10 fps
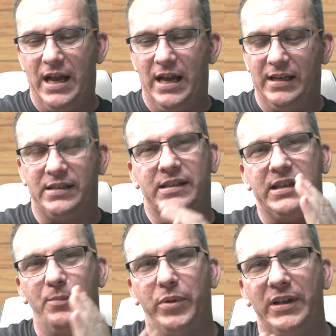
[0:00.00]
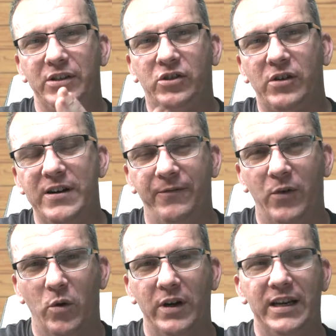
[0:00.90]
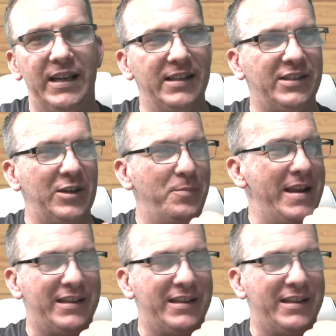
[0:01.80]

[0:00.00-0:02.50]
simple and straightforward it is to make